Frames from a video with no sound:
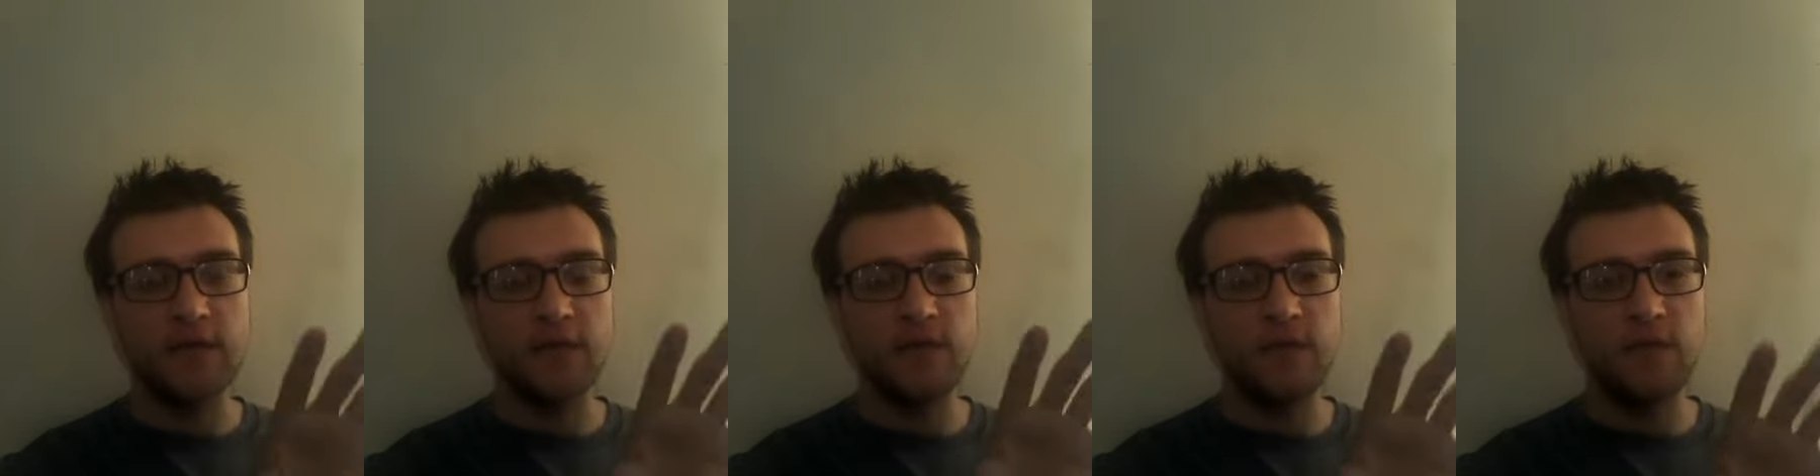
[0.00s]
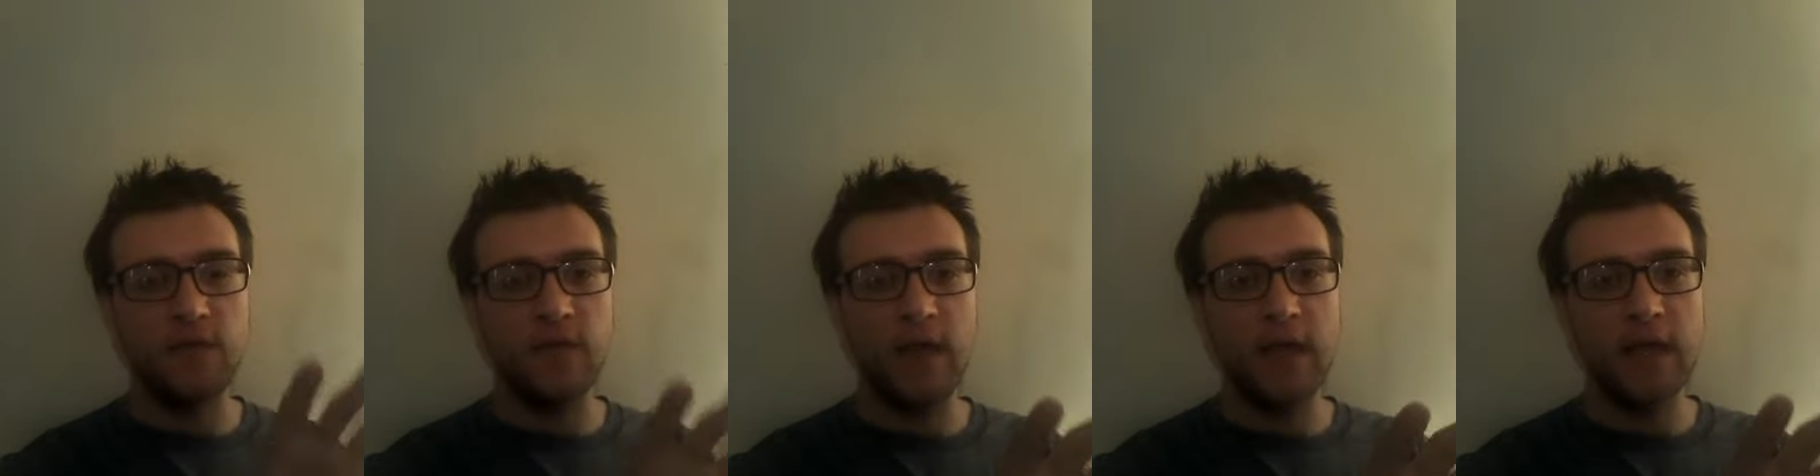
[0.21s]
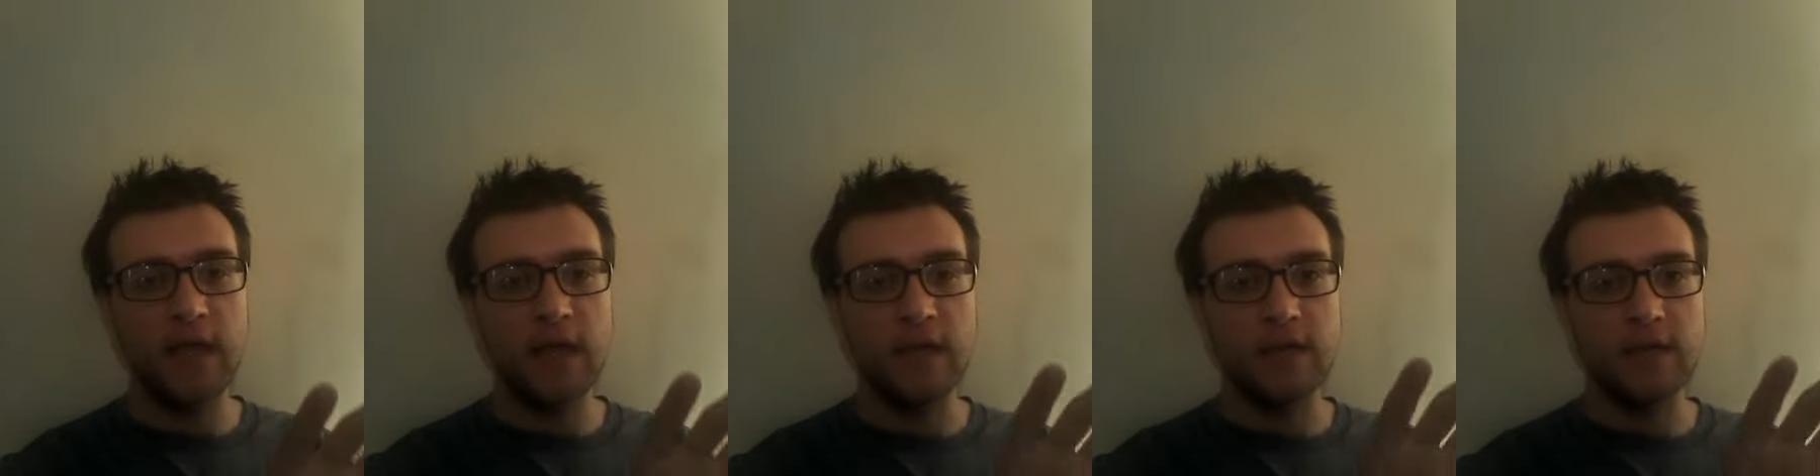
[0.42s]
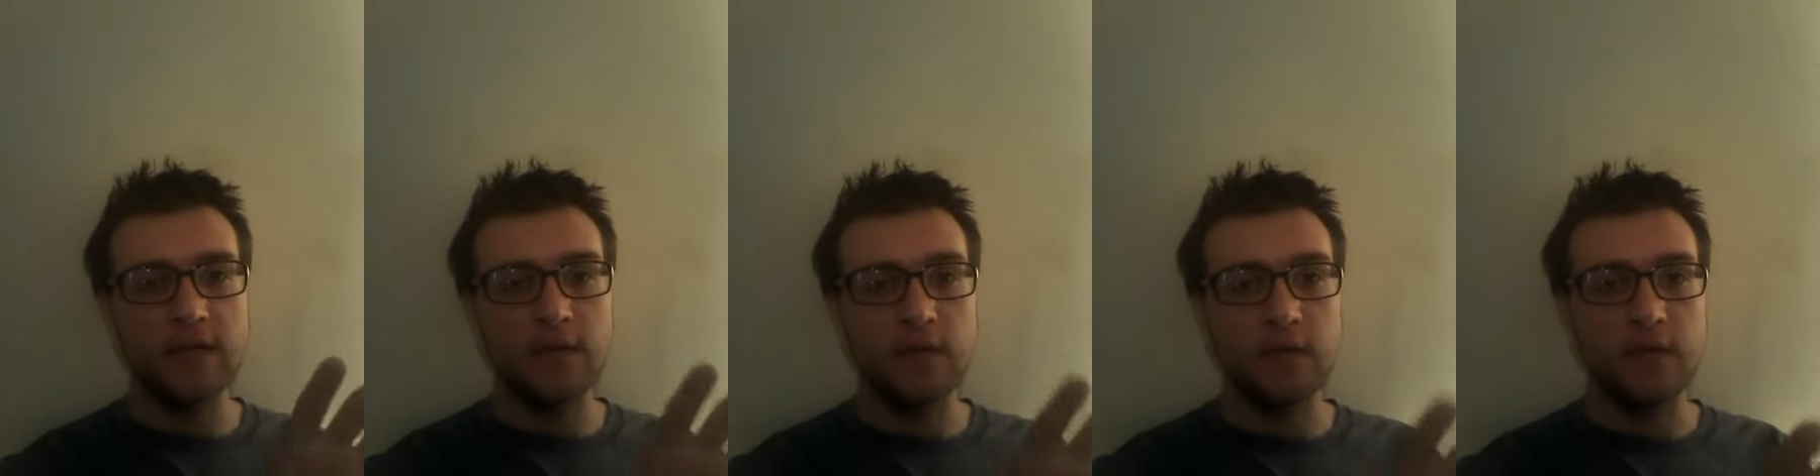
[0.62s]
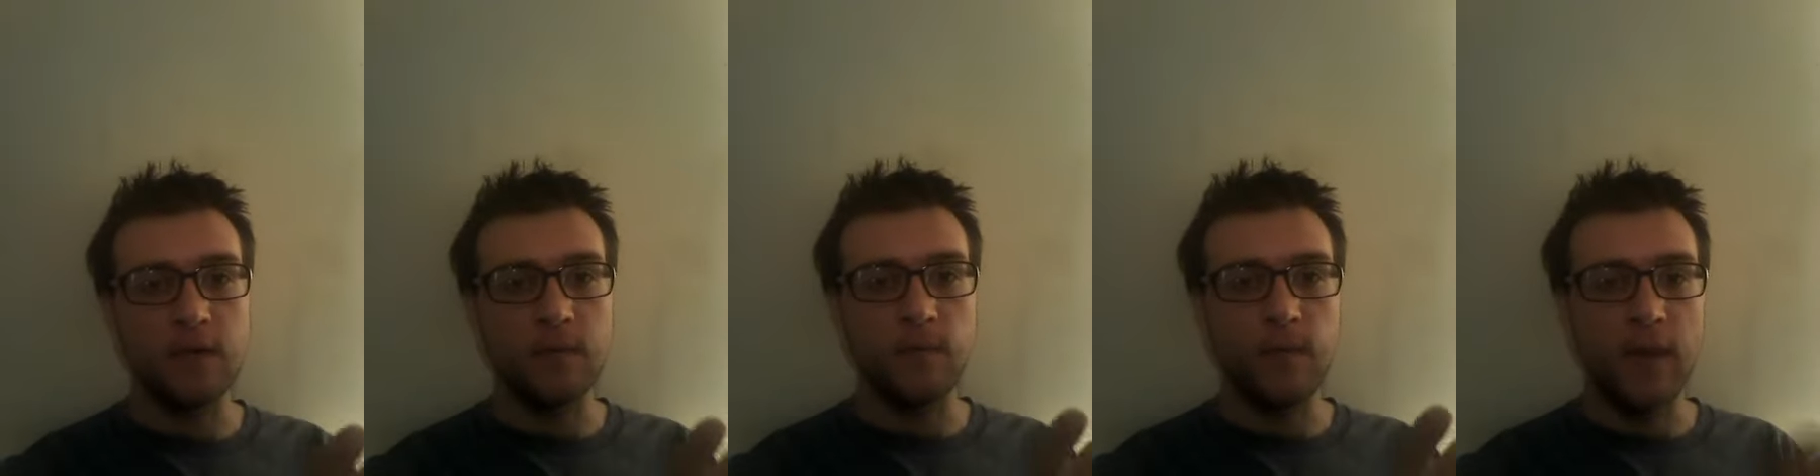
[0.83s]
fake it
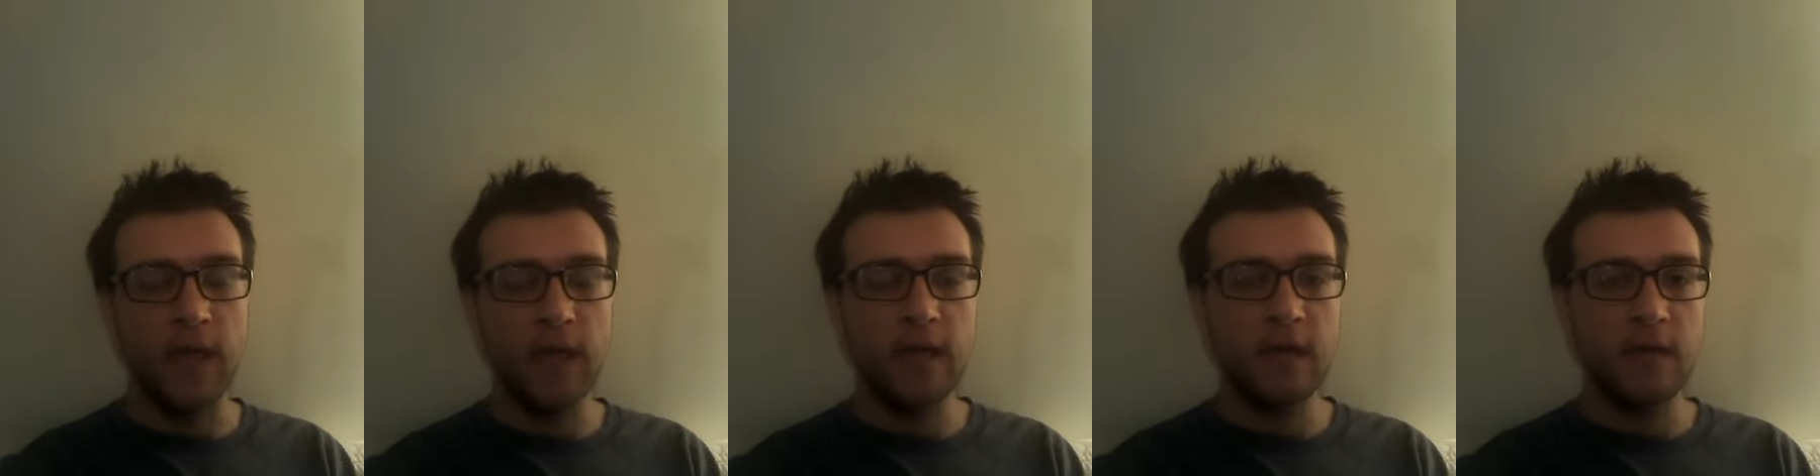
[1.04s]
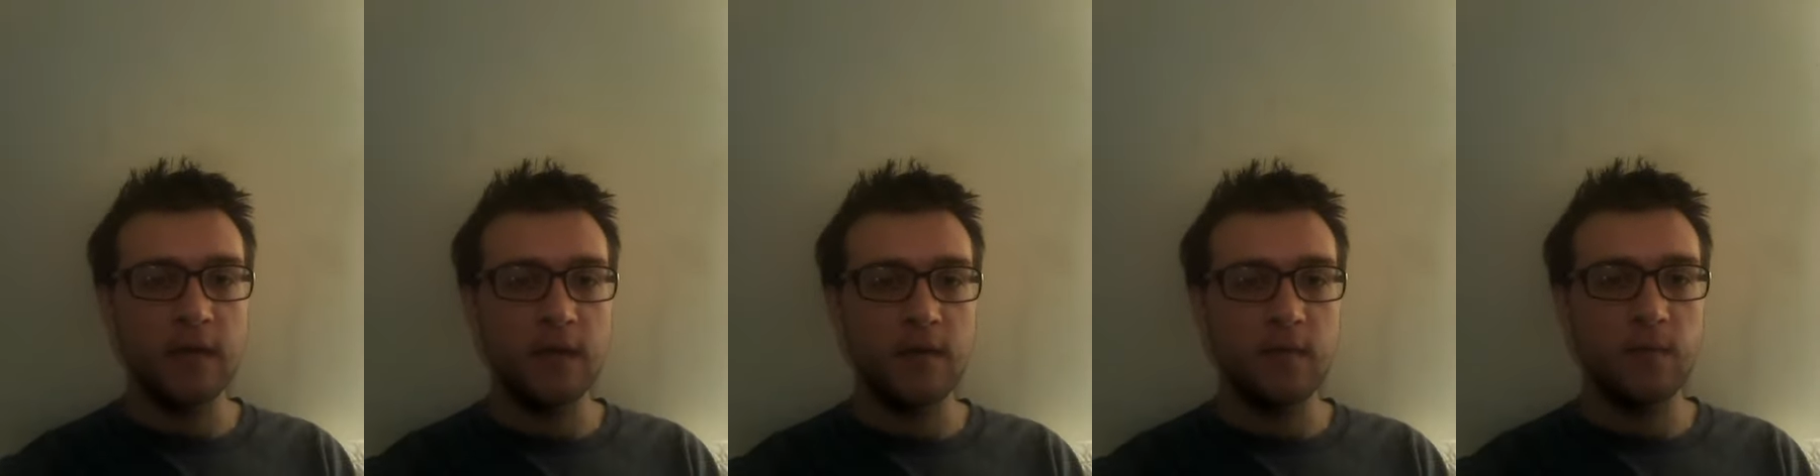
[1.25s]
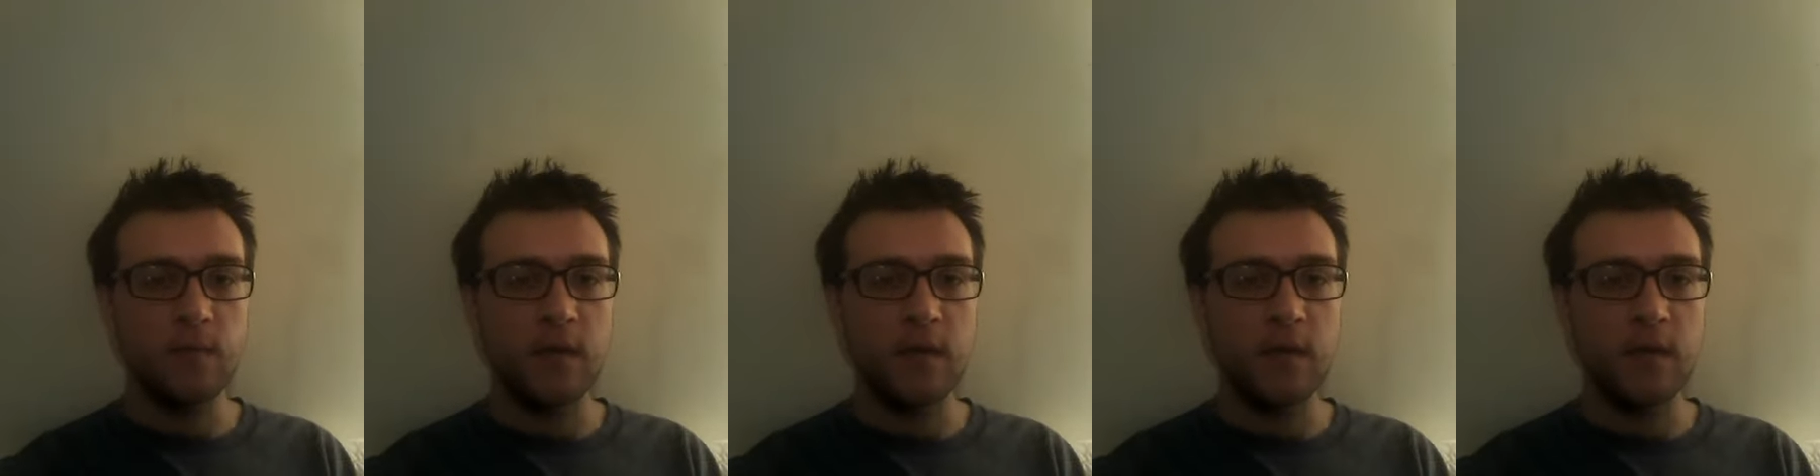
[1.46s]
till you make it,